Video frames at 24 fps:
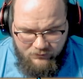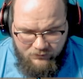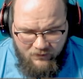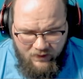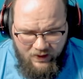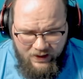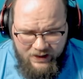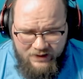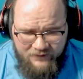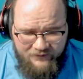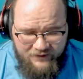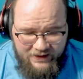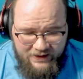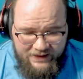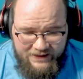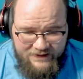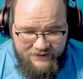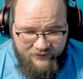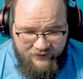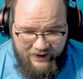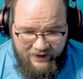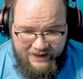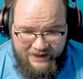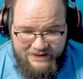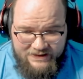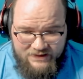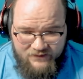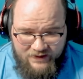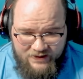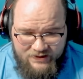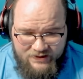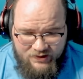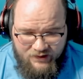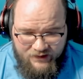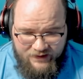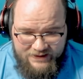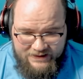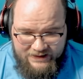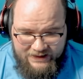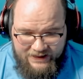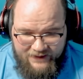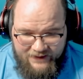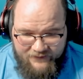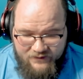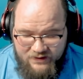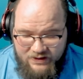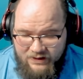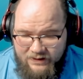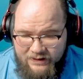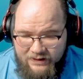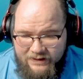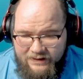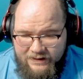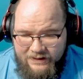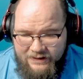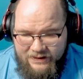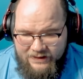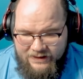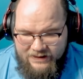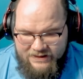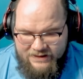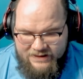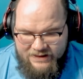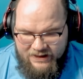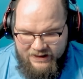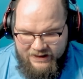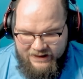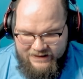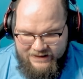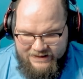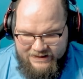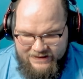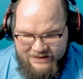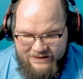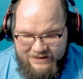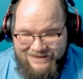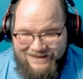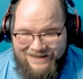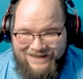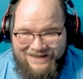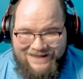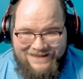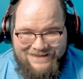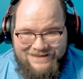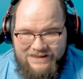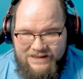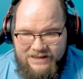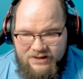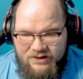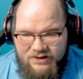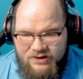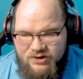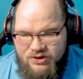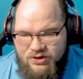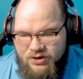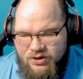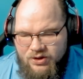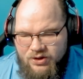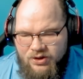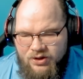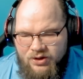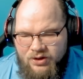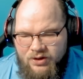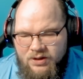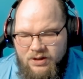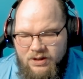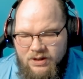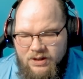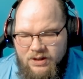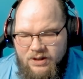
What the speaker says: And if it is face, if that's all that's left, it's not like it says it dies at the end of the turn.